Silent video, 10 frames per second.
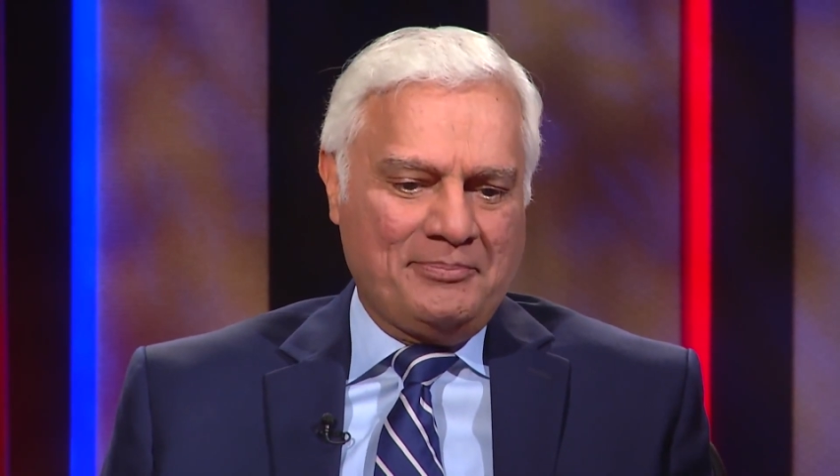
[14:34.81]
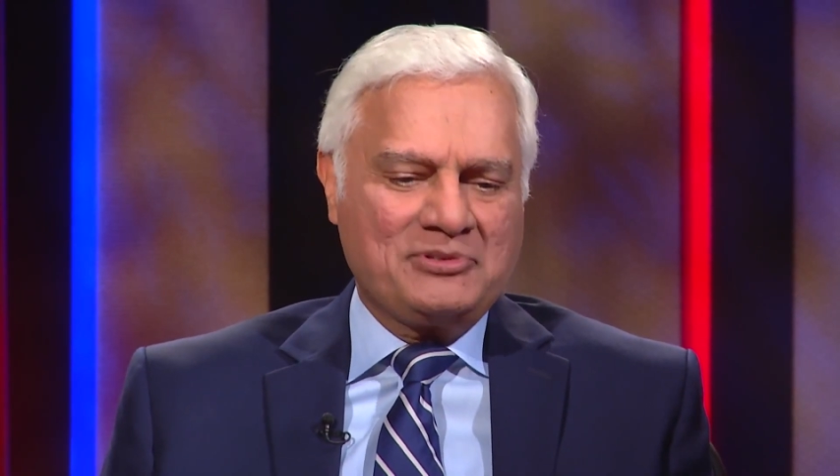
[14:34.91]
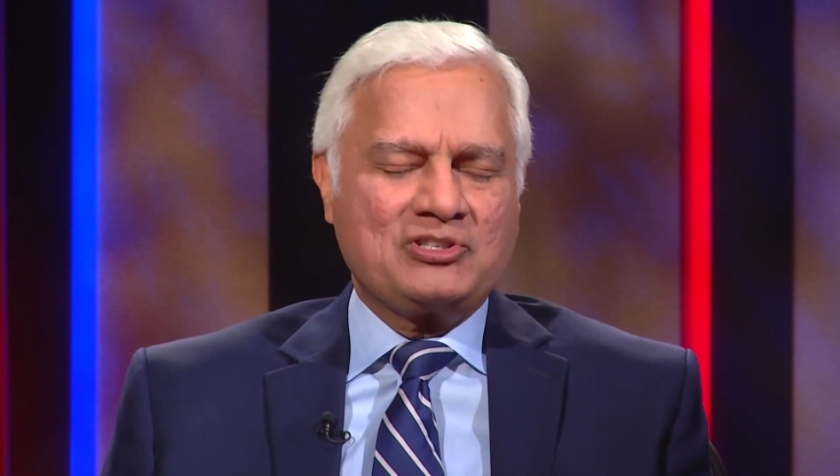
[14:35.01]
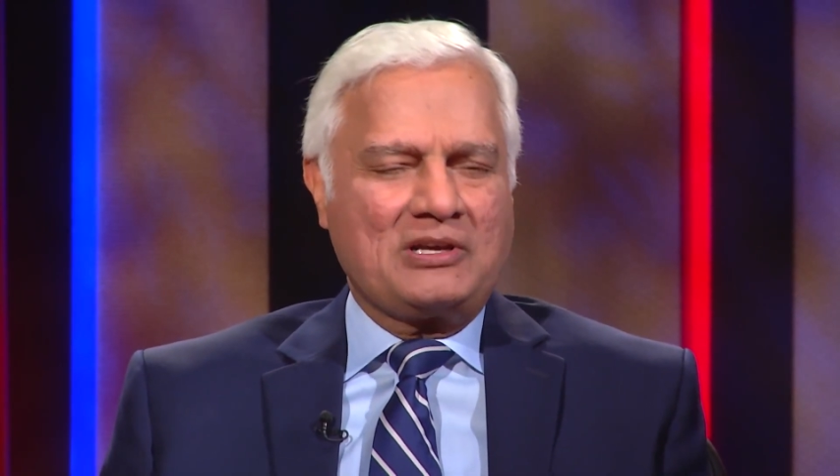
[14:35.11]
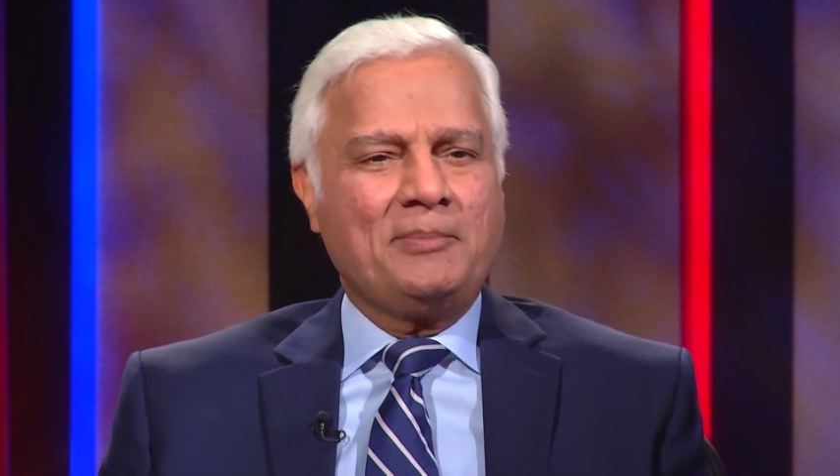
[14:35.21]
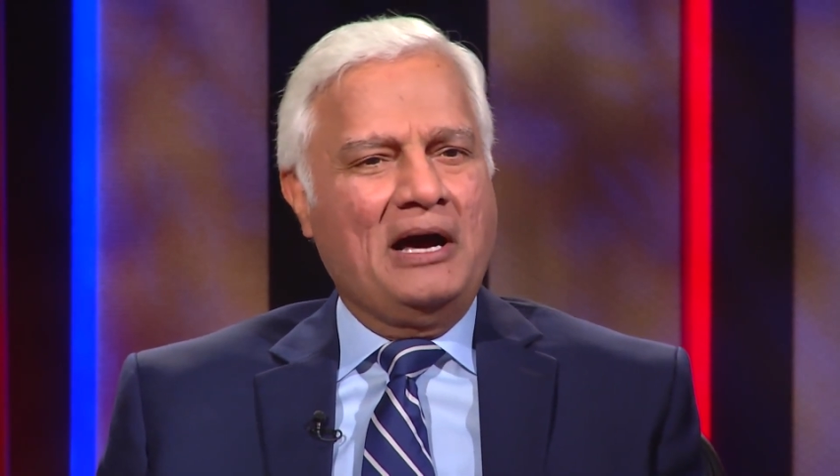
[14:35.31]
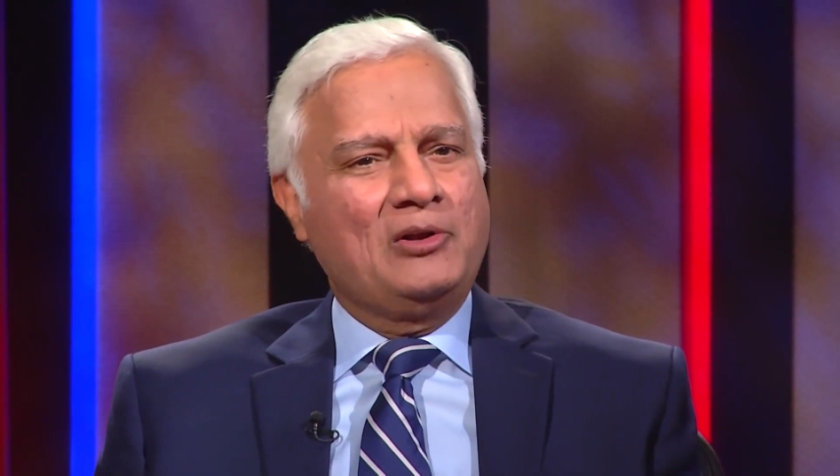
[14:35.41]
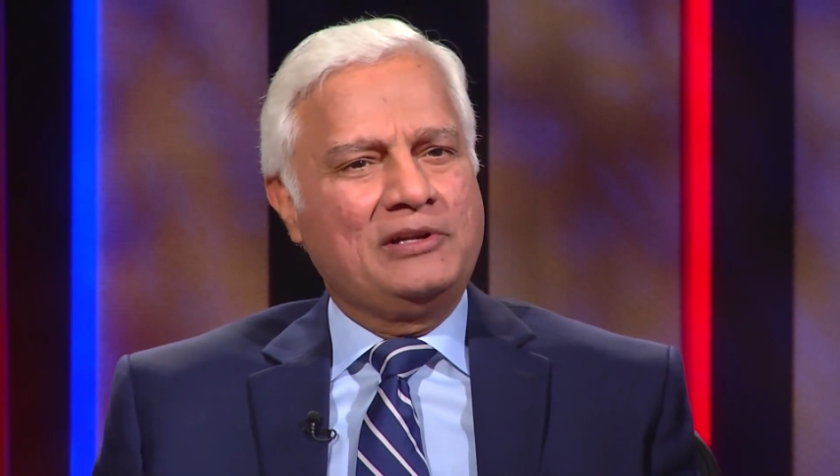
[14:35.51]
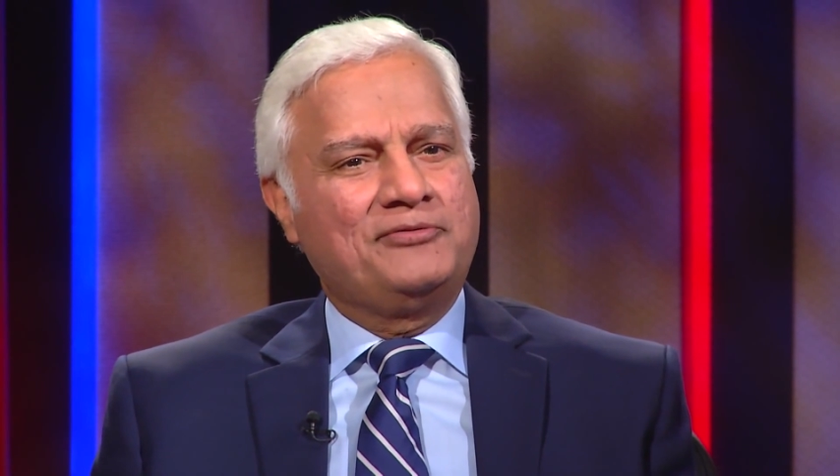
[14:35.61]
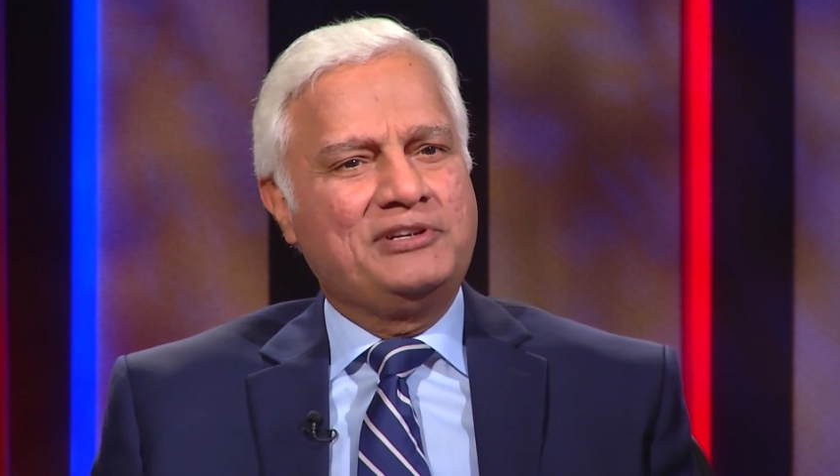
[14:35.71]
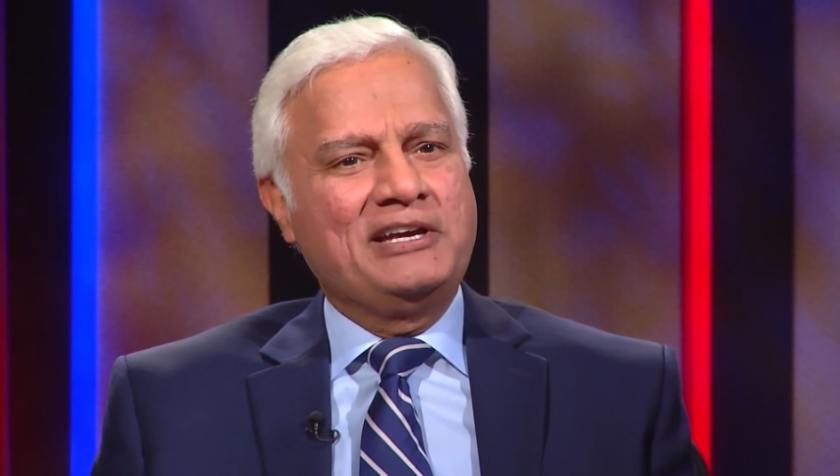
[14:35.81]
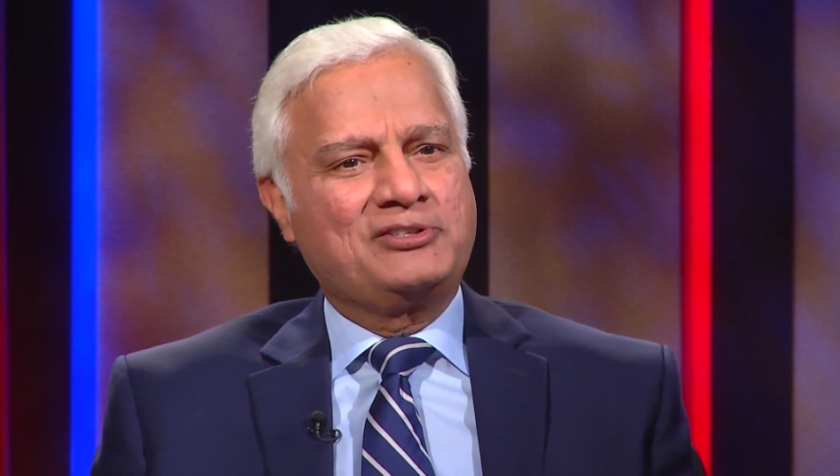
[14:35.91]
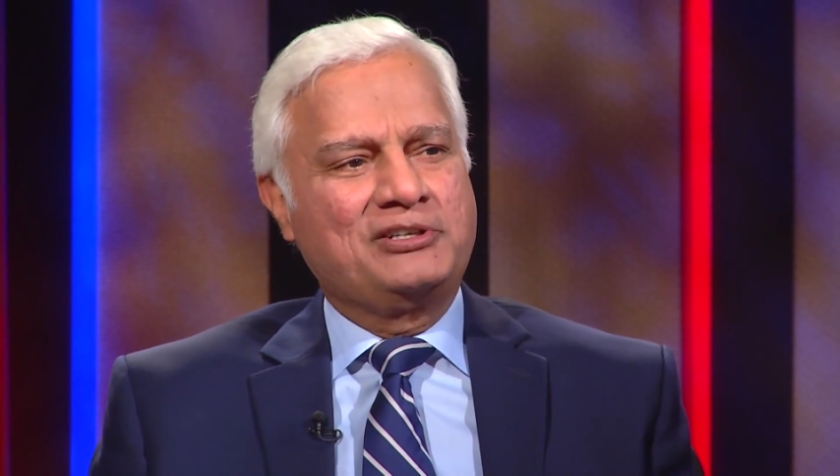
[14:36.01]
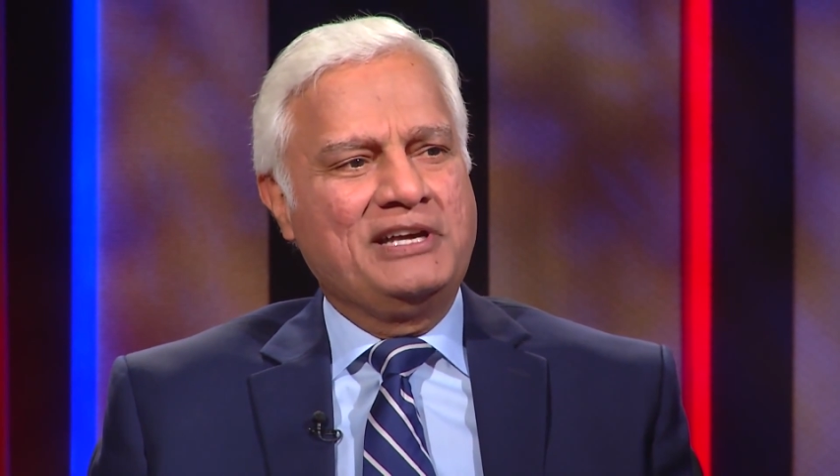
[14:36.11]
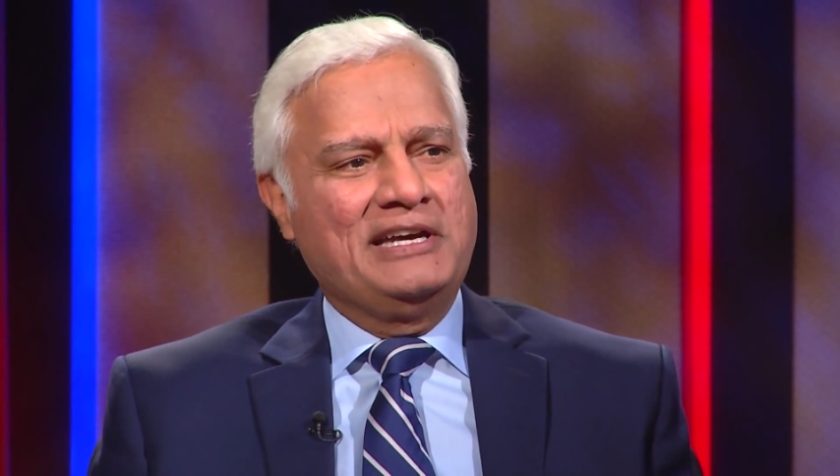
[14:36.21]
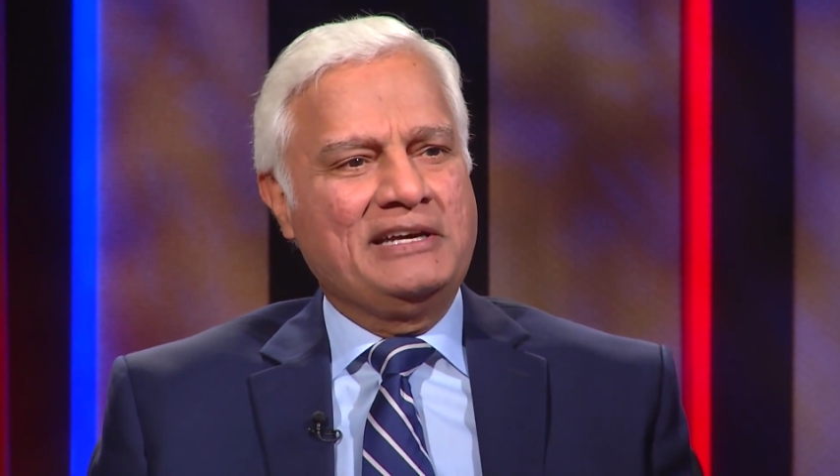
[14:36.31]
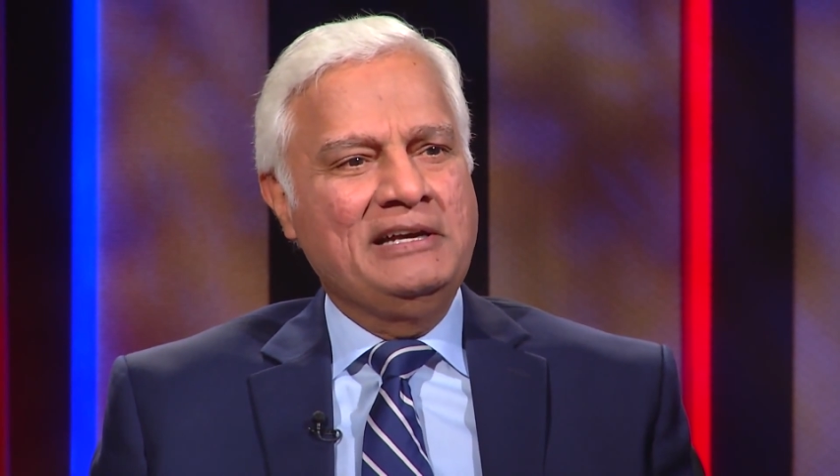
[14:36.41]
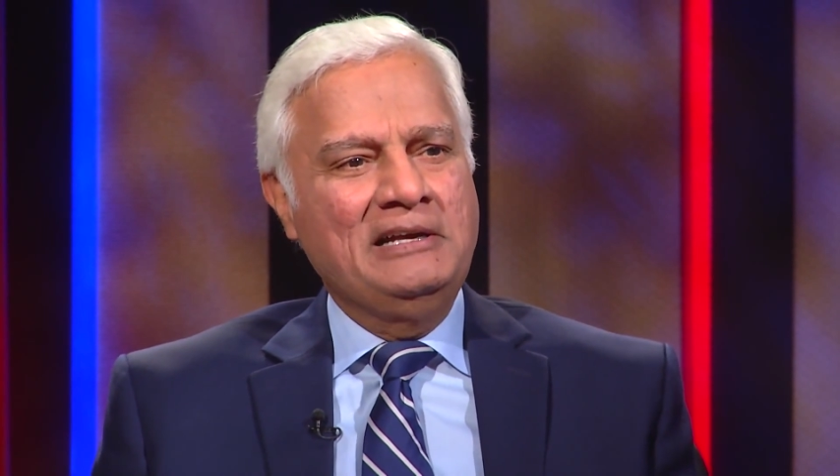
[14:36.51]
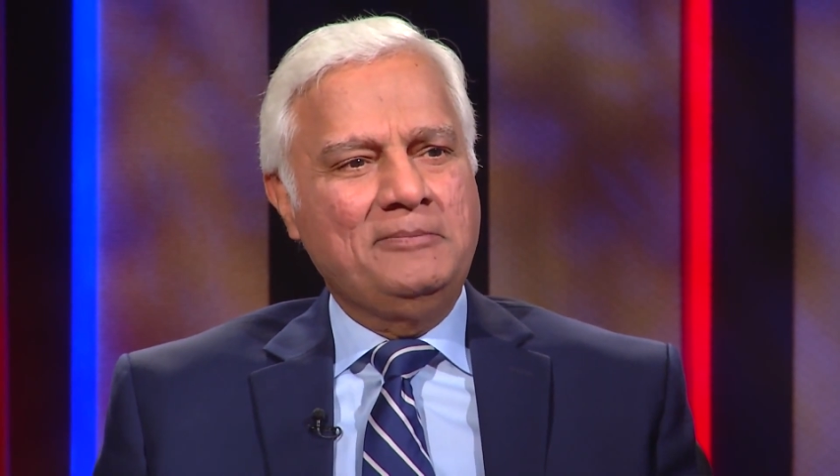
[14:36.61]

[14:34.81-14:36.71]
somehow live day to day.